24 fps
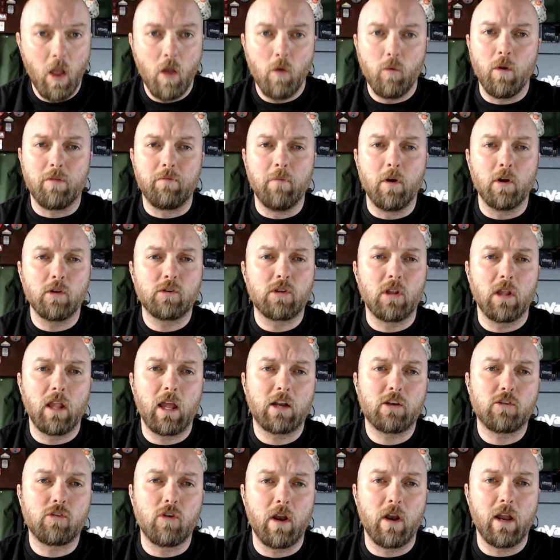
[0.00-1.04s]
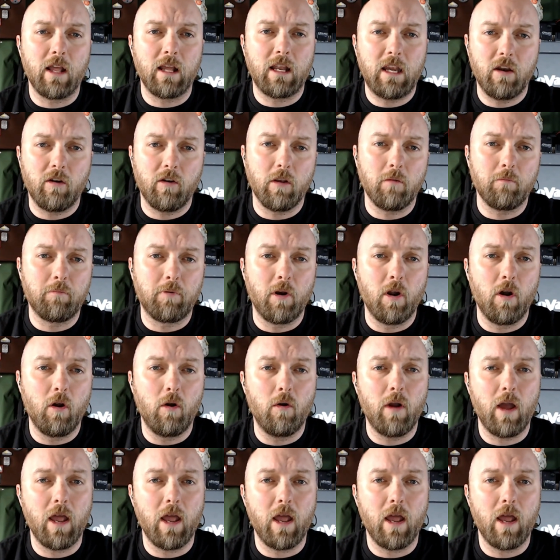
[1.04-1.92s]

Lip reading: With most electronic hearing pro,